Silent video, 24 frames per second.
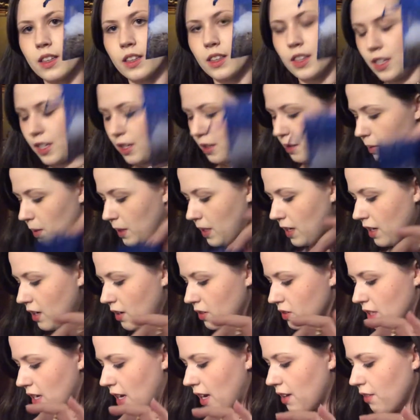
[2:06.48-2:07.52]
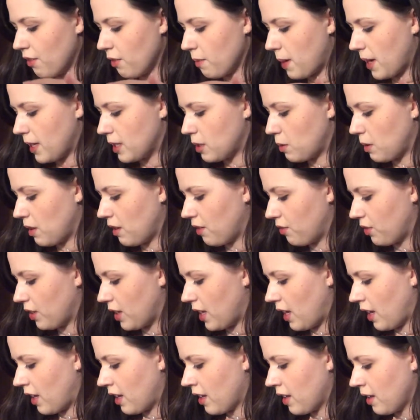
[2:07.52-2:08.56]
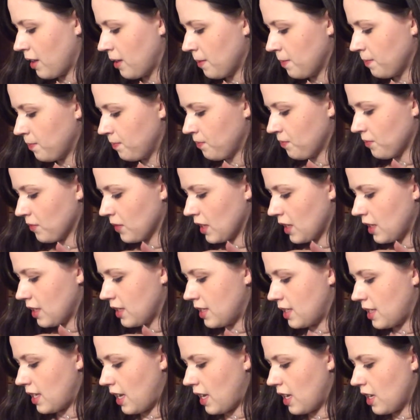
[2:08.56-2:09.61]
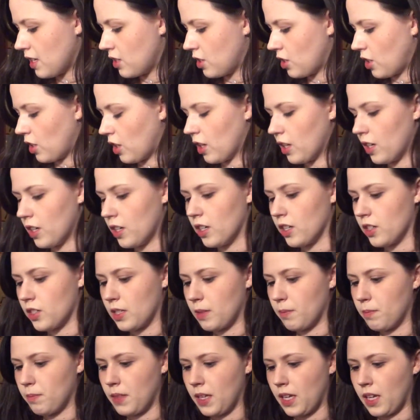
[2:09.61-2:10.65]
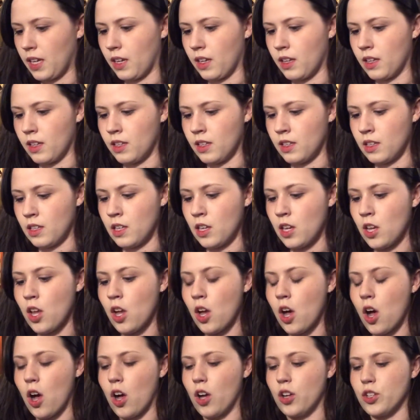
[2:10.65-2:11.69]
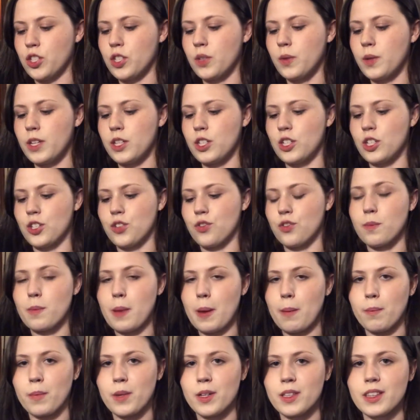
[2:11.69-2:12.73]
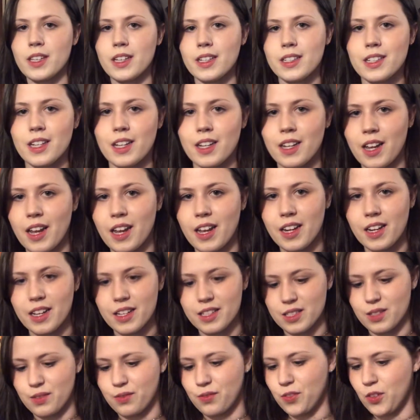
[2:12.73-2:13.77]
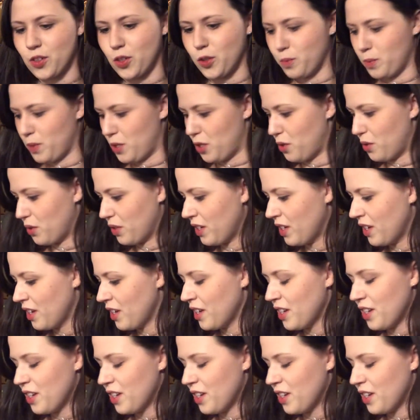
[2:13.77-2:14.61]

There we go. It kind of reminds me of like sand art or something. Also, I just remembered that tonight is a full moon.